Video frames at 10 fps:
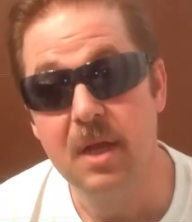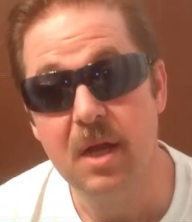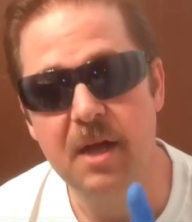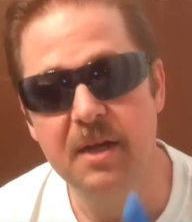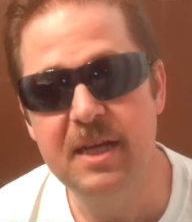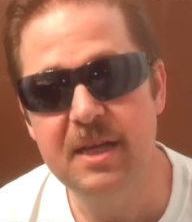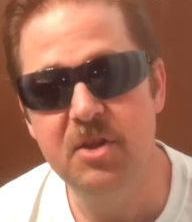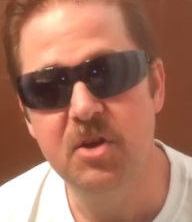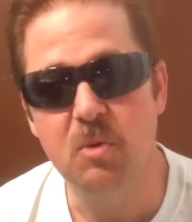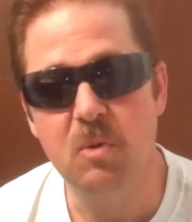Again
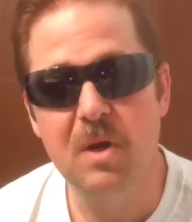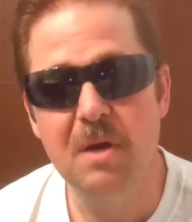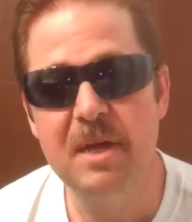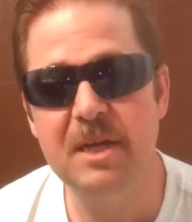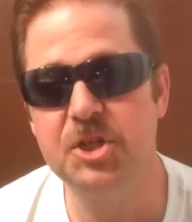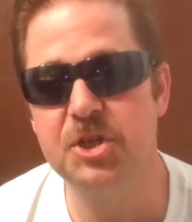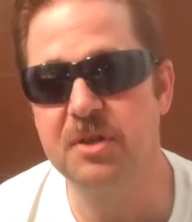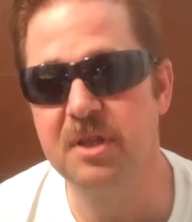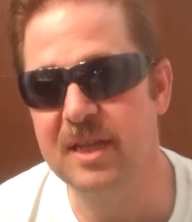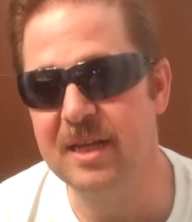though, we want to make sure
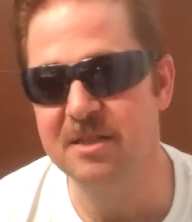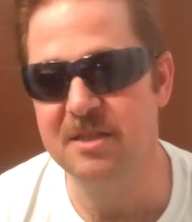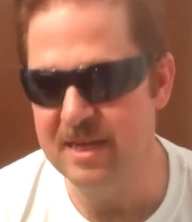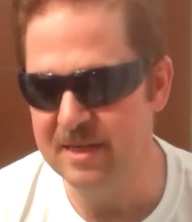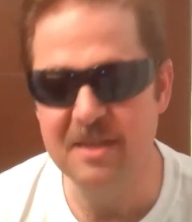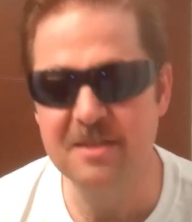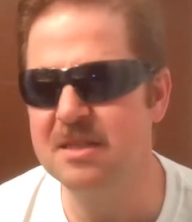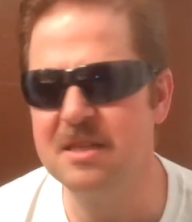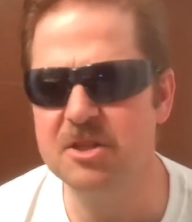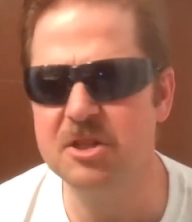that that snake doesn't
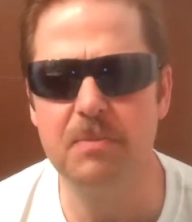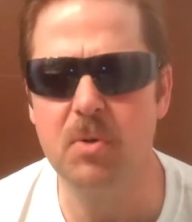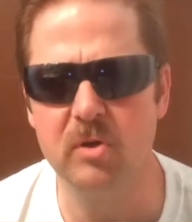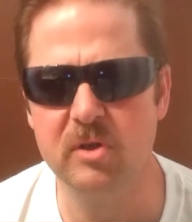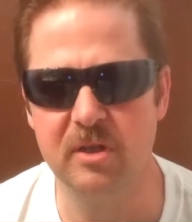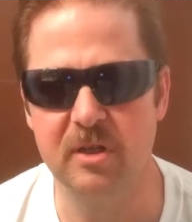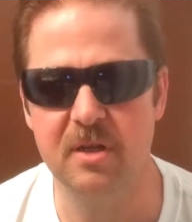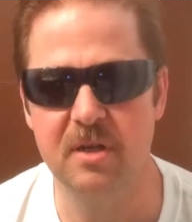touch the porcelain,